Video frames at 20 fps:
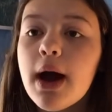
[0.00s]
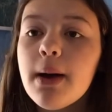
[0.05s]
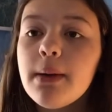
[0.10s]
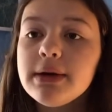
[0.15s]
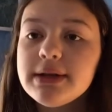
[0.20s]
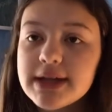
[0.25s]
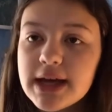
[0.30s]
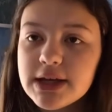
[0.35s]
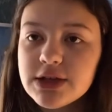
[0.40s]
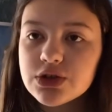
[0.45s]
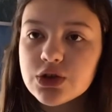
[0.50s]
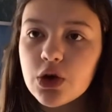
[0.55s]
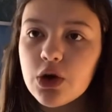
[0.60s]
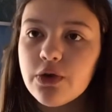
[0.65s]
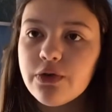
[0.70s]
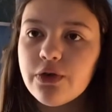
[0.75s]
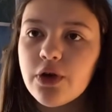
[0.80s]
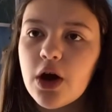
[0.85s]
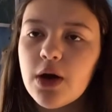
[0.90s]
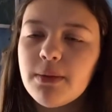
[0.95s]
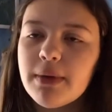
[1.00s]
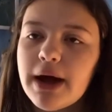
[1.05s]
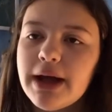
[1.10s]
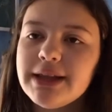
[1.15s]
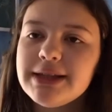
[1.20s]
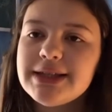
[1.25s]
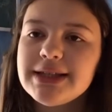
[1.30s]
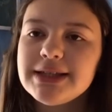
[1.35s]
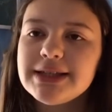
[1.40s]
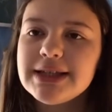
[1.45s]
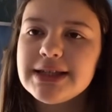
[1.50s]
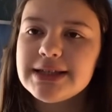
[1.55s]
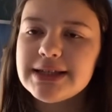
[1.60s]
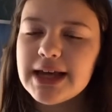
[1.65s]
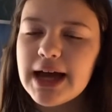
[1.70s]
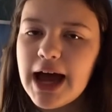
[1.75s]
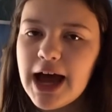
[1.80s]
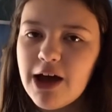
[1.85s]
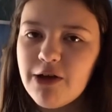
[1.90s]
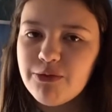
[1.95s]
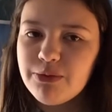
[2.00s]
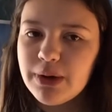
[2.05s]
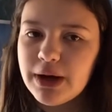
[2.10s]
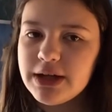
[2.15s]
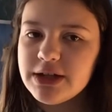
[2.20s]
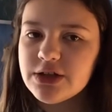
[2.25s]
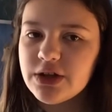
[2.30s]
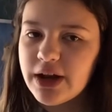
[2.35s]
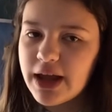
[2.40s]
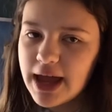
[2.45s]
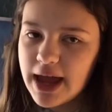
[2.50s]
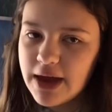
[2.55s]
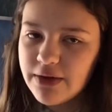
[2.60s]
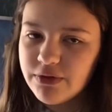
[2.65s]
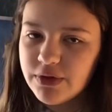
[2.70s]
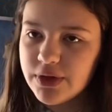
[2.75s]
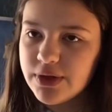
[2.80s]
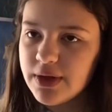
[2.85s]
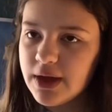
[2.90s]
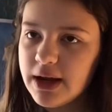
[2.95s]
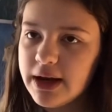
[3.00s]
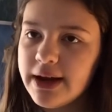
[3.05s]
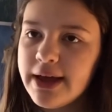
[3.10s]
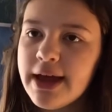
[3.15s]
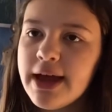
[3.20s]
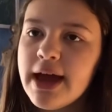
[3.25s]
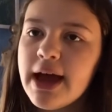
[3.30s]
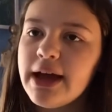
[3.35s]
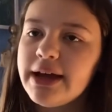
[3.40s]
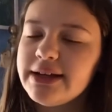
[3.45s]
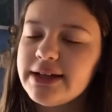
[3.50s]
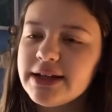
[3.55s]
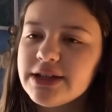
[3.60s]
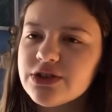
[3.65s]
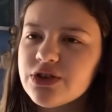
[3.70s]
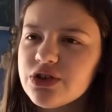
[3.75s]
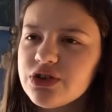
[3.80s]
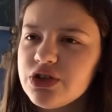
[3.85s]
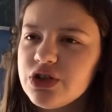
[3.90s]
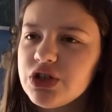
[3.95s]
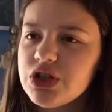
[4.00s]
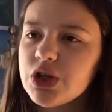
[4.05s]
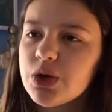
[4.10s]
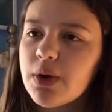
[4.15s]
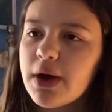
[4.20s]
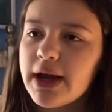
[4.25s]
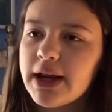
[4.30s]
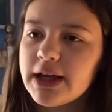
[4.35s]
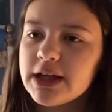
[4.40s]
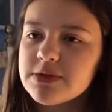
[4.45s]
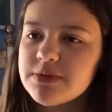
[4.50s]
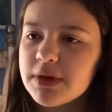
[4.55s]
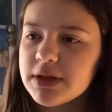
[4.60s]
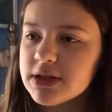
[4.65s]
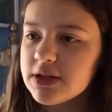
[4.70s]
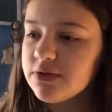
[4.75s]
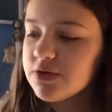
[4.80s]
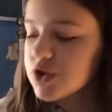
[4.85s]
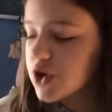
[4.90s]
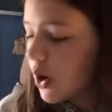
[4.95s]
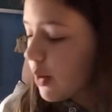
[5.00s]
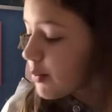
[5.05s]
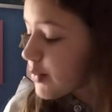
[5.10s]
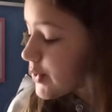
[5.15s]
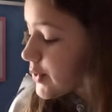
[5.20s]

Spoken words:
Tesco for all mine, since it's half price on everything, and Tesco is usually quite an expensive shop.